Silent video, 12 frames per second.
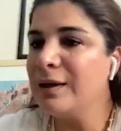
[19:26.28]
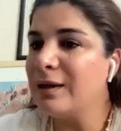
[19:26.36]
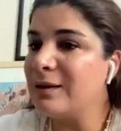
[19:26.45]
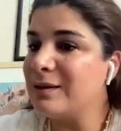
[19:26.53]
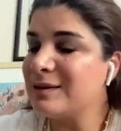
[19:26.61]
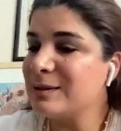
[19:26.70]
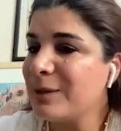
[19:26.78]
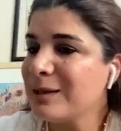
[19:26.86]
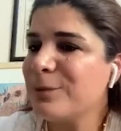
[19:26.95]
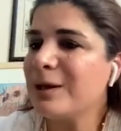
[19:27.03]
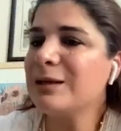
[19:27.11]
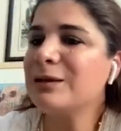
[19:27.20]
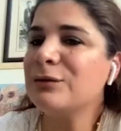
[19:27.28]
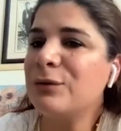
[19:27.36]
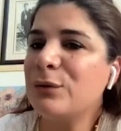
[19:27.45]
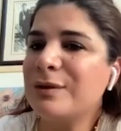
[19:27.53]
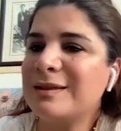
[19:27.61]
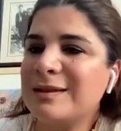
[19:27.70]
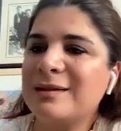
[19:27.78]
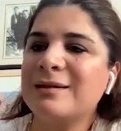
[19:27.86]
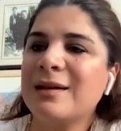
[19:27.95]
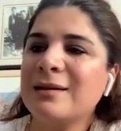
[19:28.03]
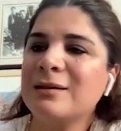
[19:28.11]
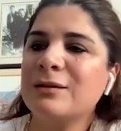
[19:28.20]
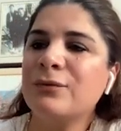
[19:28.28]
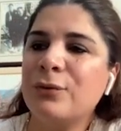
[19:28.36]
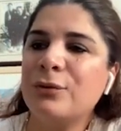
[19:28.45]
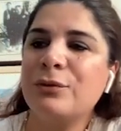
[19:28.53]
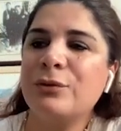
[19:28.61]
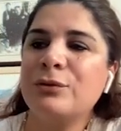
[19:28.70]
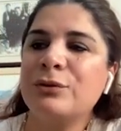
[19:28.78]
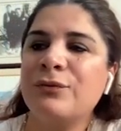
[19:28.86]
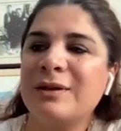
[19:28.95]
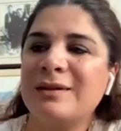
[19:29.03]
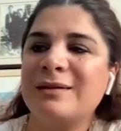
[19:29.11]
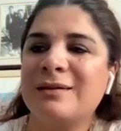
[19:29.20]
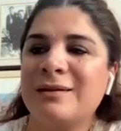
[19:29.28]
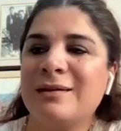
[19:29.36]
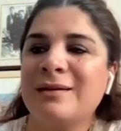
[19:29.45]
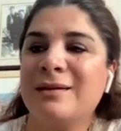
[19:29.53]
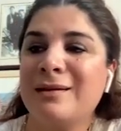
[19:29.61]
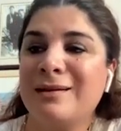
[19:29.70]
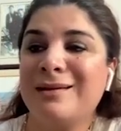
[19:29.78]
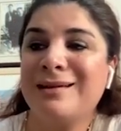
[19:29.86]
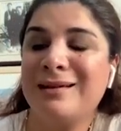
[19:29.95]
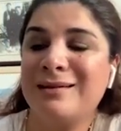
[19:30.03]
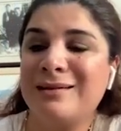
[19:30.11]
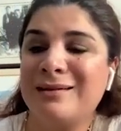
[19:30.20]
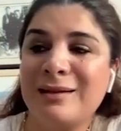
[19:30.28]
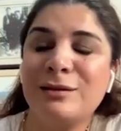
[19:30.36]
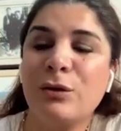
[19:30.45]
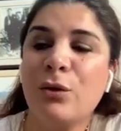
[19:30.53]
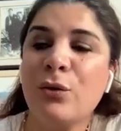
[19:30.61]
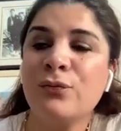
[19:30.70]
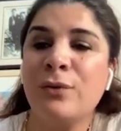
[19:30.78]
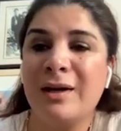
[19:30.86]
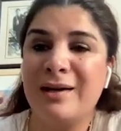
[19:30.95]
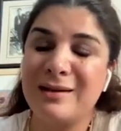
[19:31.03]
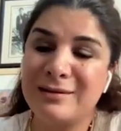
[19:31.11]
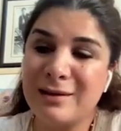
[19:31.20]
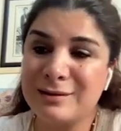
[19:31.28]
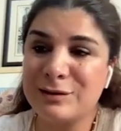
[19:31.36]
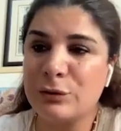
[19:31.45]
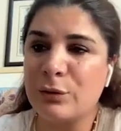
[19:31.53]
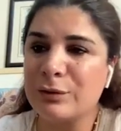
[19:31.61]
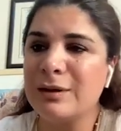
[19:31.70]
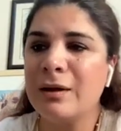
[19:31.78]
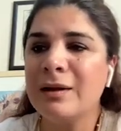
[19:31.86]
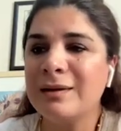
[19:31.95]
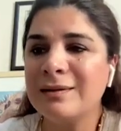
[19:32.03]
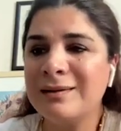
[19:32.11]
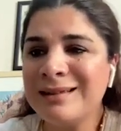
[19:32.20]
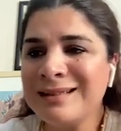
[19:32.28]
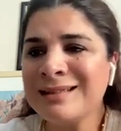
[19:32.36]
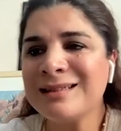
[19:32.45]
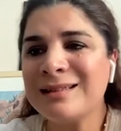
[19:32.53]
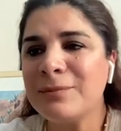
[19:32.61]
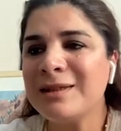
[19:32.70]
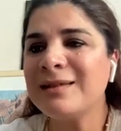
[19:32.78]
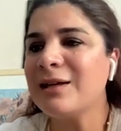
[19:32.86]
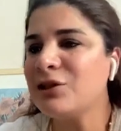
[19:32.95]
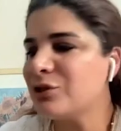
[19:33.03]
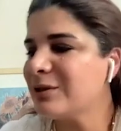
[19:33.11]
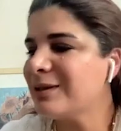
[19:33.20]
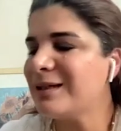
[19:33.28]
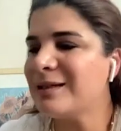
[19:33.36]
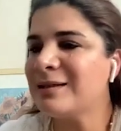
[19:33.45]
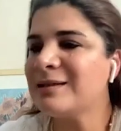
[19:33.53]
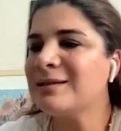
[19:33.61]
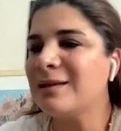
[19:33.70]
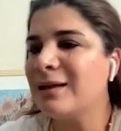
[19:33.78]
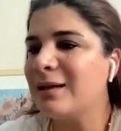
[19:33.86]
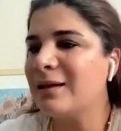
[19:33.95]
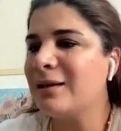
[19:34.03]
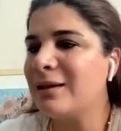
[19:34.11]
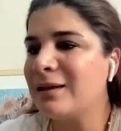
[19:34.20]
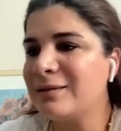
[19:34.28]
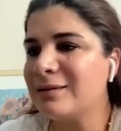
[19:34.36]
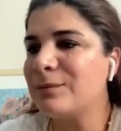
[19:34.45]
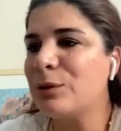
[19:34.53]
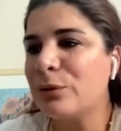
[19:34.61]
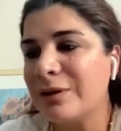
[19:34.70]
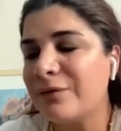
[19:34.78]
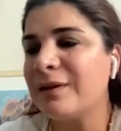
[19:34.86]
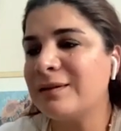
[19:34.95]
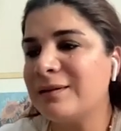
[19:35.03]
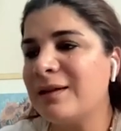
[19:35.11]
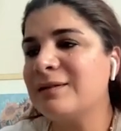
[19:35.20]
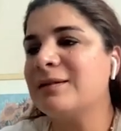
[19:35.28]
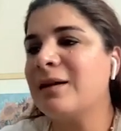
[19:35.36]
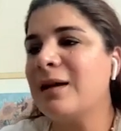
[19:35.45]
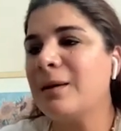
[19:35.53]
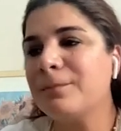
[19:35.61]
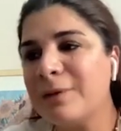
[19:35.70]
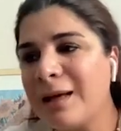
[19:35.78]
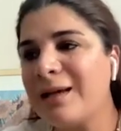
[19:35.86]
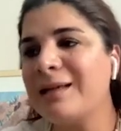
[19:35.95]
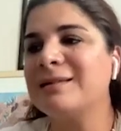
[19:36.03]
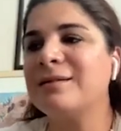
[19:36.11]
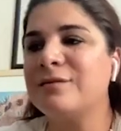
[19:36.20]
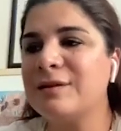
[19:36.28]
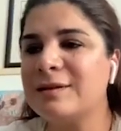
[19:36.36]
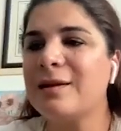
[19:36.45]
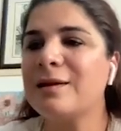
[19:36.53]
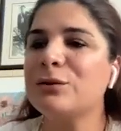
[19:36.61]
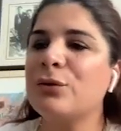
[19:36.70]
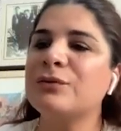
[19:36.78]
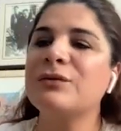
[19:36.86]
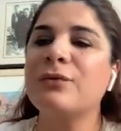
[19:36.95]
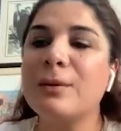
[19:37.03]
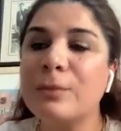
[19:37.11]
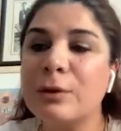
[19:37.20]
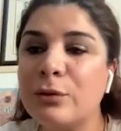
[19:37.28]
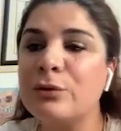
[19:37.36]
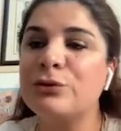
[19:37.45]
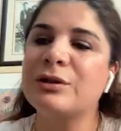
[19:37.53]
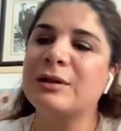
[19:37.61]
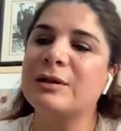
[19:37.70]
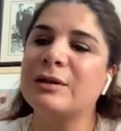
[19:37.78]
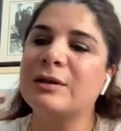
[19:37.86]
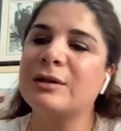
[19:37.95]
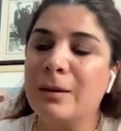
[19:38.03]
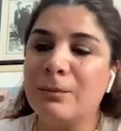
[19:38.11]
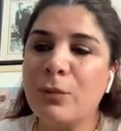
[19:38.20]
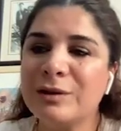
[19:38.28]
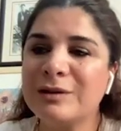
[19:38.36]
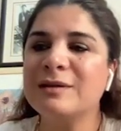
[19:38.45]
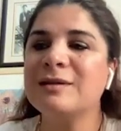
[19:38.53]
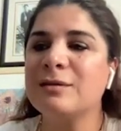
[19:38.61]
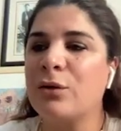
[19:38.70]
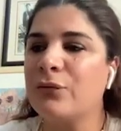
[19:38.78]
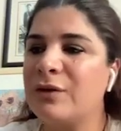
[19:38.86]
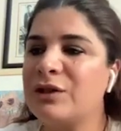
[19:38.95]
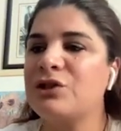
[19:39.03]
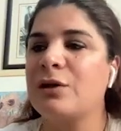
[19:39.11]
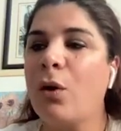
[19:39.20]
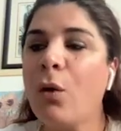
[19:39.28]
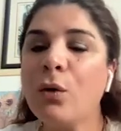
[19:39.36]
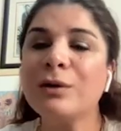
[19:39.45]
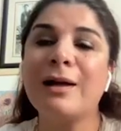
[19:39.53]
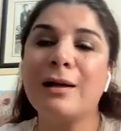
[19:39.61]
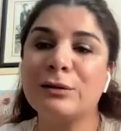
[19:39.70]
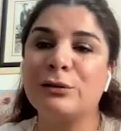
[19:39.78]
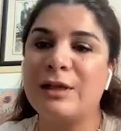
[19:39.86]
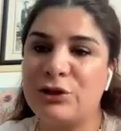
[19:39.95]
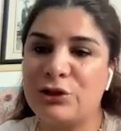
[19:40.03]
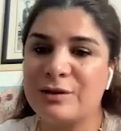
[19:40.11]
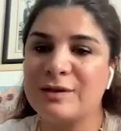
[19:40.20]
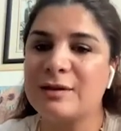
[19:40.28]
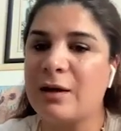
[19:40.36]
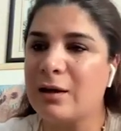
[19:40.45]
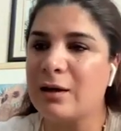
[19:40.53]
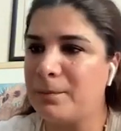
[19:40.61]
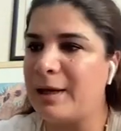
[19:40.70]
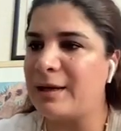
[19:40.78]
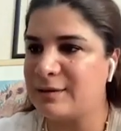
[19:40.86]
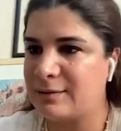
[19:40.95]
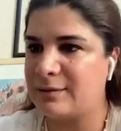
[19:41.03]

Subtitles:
SmartPilot View is intended for use with the data of adults only. This limitation is in the demographic data applied as a result of the pharmacological models on which all calculations are based.